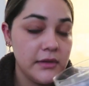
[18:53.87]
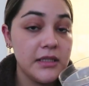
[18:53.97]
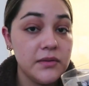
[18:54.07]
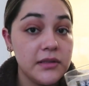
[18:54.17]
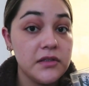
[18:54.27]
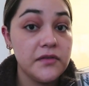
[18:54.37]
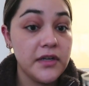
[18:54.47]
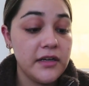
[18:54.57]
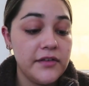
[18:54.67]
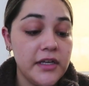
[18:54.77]
This one is
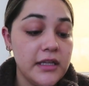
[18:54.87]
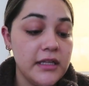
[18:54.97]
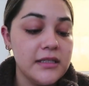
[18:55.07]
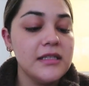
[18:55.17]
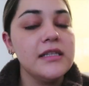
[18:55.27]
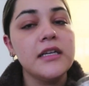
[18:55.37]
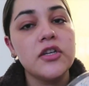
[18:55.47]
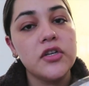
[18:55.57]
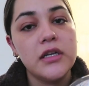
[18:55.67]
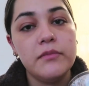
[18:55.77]
very, very clean. This is like a
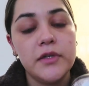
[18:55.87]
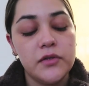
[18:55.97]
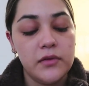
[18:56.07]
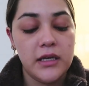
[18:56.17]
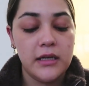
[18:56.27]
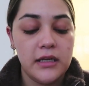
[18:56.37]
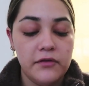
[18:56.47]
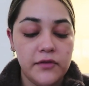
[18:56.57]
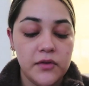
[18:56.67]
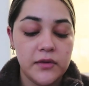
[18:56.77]
good in between
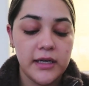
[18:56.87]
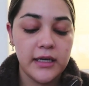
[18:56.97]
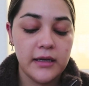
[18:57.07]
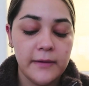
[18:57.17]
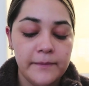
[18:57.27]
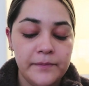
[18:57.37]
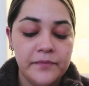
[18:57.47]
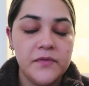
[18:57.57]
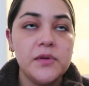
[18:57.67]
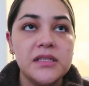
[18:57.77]
if you like,
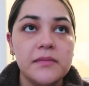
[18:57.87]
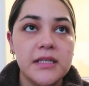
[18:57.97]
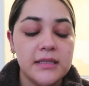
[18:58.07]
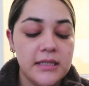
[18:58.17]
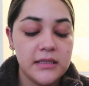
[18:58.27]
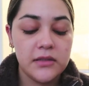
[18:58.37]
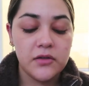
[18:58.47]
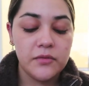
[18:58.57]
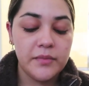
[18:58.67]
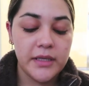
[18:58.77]
if you want something
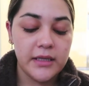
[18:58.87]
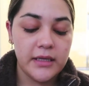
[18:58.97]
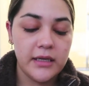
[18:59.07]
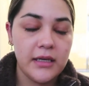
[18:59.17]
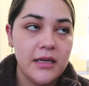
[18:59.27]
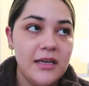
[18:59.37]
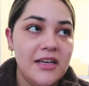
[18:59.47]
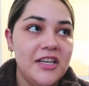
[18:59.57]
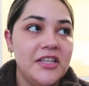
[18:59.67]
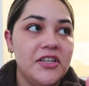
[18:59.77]
seasonal, but like
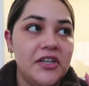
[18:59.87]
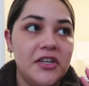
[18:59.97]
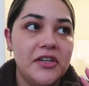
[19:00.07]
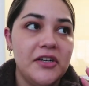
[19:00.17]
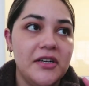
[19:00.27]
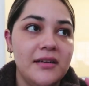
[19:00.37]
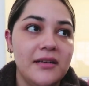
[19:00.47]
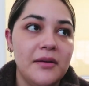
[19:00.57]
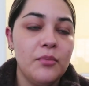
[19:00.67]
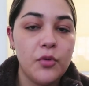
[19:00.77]
your
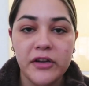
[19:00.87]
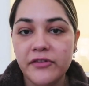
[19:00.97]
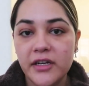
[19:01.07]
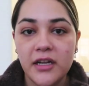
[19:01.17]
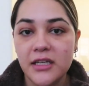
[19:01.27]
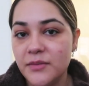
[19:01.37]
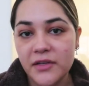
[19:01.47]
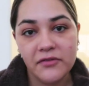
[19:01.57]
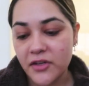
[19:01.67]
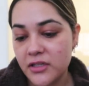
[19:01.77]
boyfriend,
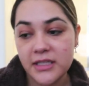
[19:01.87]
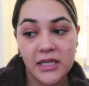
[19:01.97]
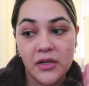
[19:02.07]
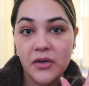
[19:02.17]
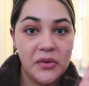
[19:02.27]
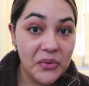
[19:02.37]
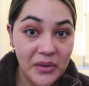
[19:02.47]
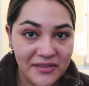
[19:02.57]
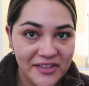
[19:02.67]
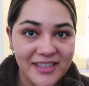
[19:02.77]
husband, fiance
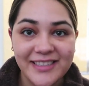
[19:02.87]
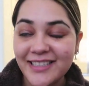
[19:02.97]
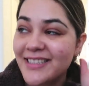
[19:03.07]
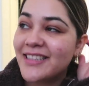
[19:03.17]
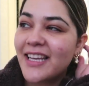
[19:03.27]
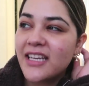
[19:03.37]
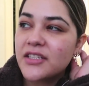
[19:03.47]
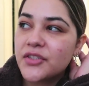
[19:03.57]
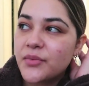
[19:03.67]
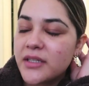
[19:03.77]
whoever doesn't like
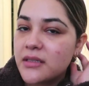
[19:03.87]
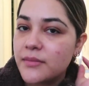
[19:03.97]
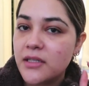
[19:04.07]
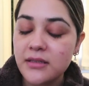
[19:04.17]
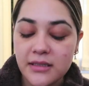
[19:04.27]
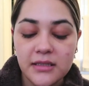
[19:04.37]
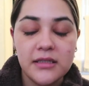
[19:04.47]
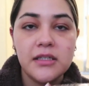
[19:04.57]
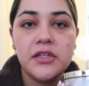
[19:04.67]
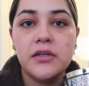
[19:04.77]
sweet smells, this
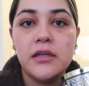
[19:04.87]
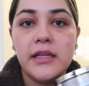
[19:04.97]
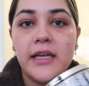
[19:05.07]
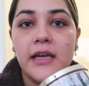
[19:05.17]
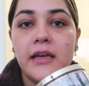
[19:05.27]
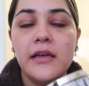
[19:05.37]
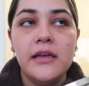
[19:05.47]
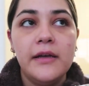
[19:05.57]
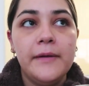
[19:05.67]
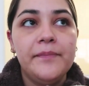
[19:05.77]
is a good like
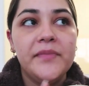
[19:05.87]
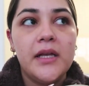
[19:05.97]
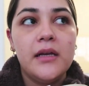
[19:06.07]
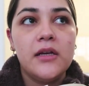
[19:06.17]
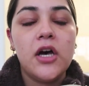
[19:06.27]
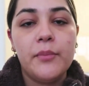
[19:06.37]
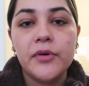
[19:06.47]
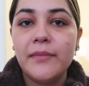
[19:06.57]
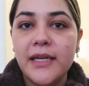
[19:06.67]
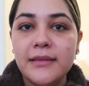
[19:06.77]

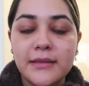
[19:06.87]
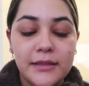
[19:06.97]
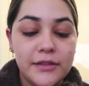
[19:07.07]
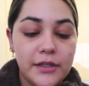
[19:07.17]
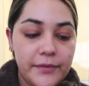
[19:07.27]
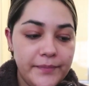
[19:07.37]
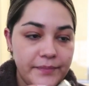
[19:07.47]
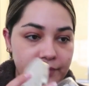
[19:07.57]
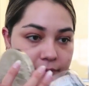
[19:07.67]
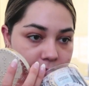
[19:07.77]
compromise. So
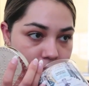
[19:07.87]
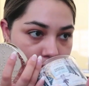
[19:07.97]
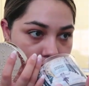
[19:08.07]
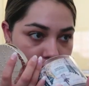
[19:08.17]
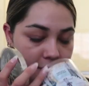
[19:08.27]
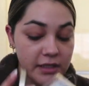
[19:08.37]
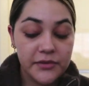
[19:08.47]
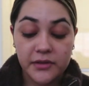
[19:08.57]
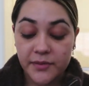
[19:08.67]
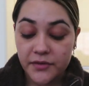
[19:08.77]
this
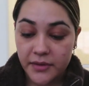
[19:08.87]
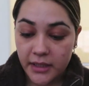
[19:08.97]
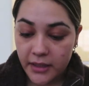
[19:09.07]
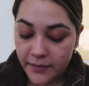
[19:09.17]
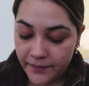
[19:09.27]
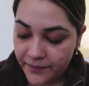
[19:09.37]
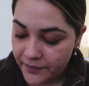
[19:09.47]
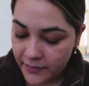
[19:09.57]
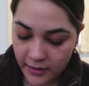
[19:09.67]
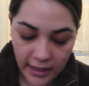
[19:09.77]
one smells really good.
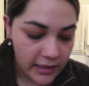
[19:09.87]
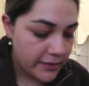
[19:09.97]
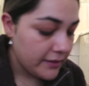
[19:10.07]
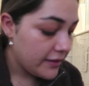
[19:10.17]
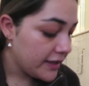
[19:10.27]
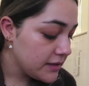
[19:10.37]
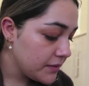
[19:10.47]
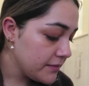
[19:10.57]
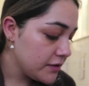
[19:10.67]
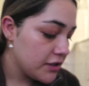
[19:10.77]
Anyway, that's
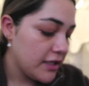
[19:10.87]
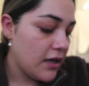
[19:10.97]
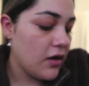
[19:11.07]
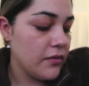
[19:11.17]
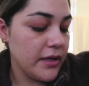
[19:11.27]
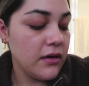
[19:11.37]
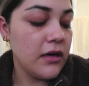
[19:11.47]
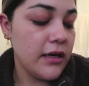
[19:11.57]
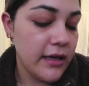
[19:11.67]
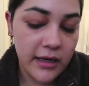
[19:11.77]
pretty much all we got.
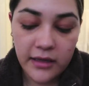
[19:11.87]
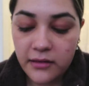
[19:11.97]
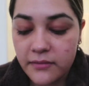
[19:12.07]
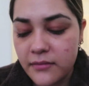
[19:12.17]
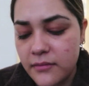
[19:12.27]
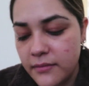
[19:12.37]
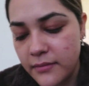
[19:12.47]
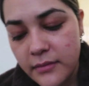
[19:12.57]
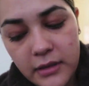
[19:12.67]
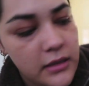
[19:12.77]
I,
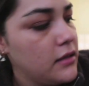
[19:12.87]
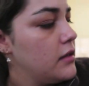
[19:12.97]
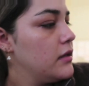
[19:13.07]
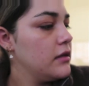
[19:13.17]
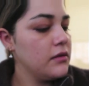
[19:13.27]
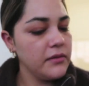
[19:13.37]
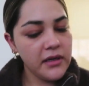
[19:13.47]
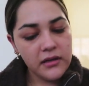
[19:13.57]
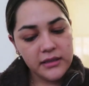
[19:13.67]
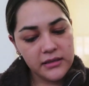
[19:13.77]
we
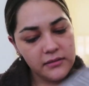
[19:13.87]
got like